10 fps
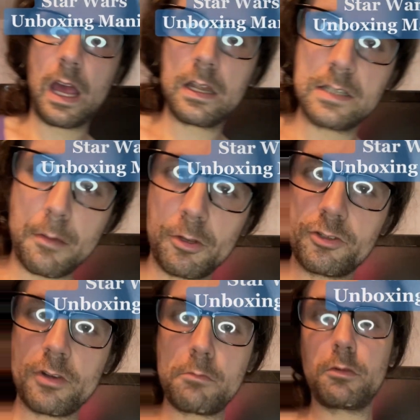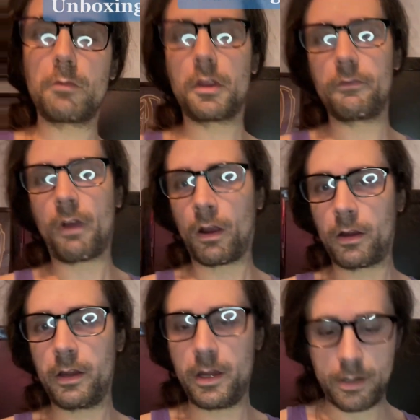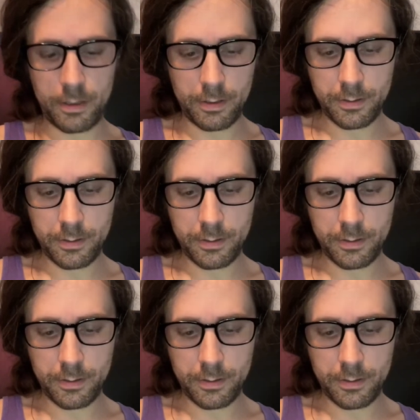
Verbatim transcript: a double trouble, motherfucker, here.